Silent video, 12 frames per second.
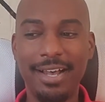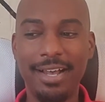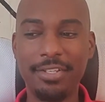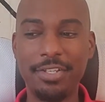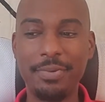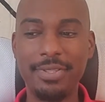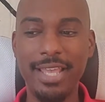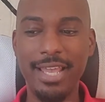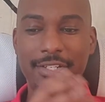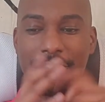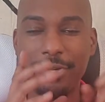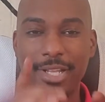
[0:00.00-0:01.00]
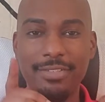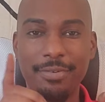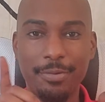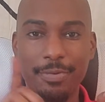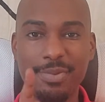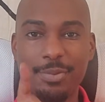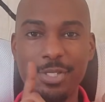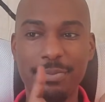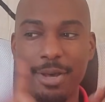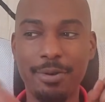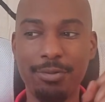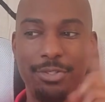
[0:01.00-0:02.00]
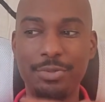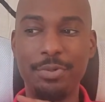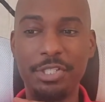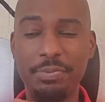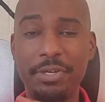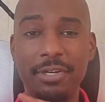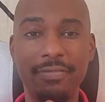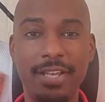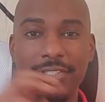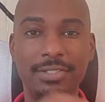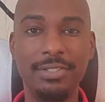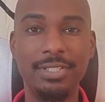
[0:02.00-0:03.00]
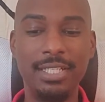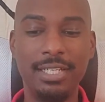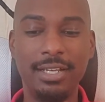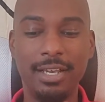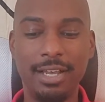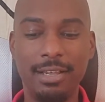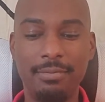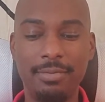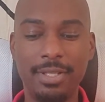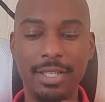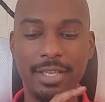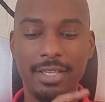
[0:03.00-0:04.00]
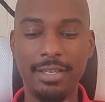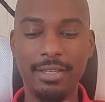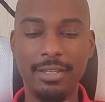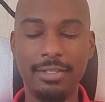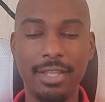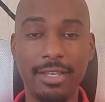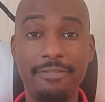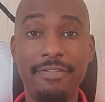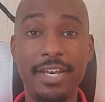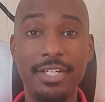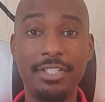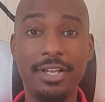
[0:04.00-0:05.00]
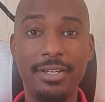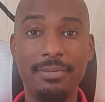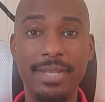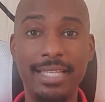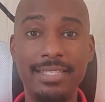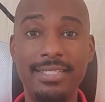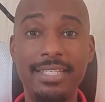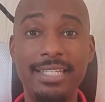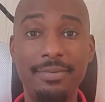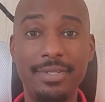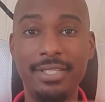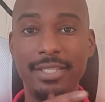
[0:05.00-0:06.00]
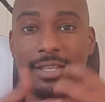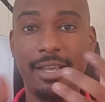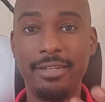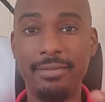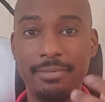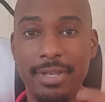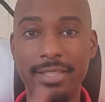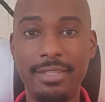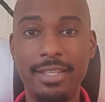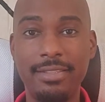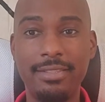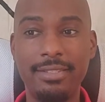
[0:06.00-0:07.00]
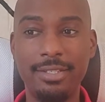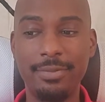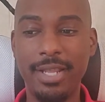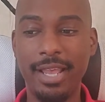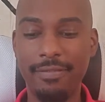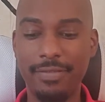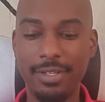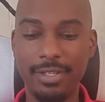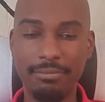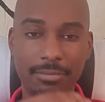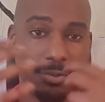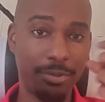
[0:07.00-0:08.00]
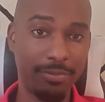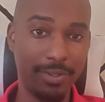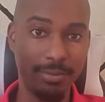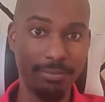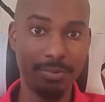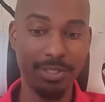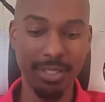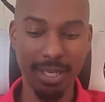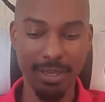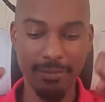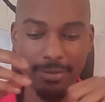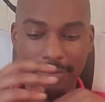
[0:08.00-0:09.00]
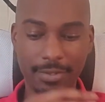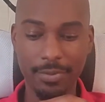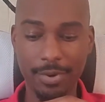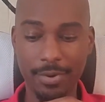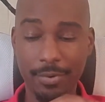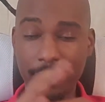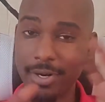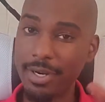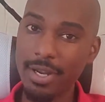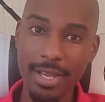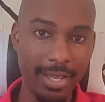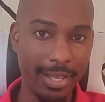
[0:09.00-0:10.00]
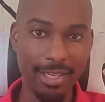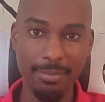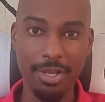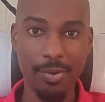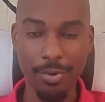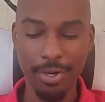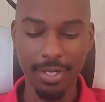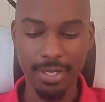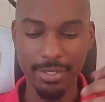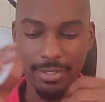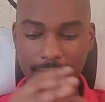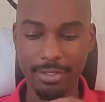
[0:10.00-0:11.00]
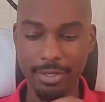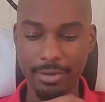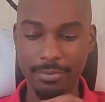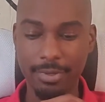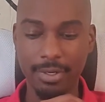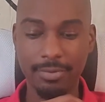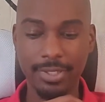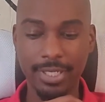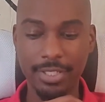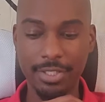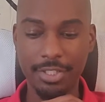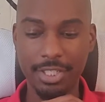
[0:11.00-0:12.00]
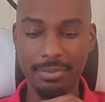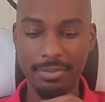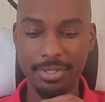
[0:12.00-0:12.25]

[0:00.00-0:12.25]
You would then transfer it from the witch bottle to a spirit vessel, like a fetish item, and seat it within the item, and then you would have sort of a slave, if you will, or it could be a working relationship.